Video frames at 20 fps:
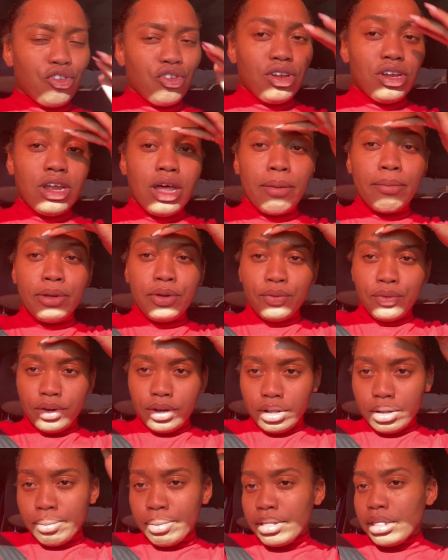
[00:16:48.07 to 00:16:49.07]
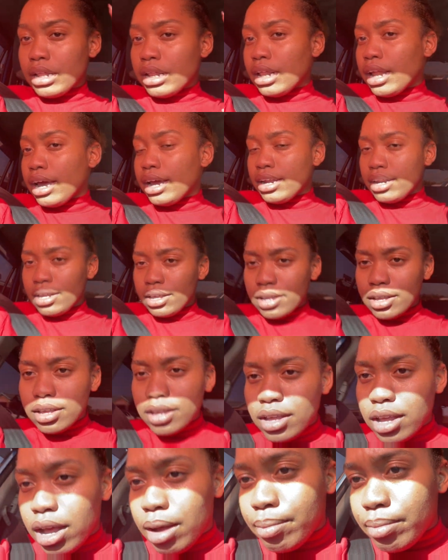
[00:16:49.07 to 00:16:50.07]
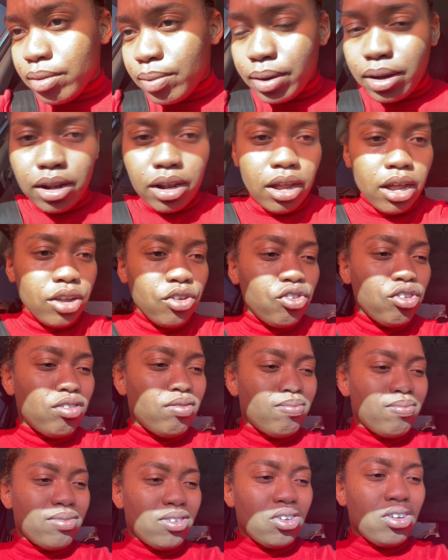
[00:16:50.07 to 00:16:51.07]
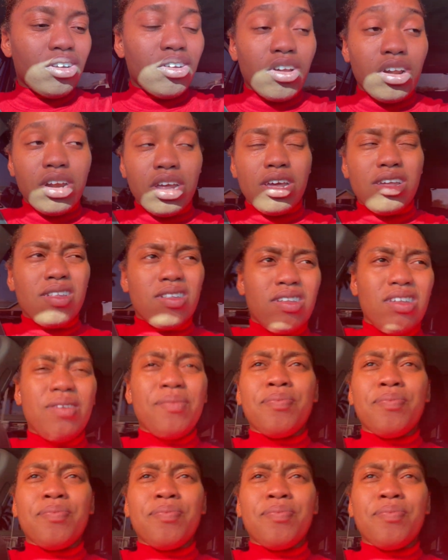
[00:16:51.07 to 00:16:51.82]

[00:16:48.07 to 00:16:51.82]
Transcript: should not be real, but the lighting, I'm sweating a lot. I should turn on the AC.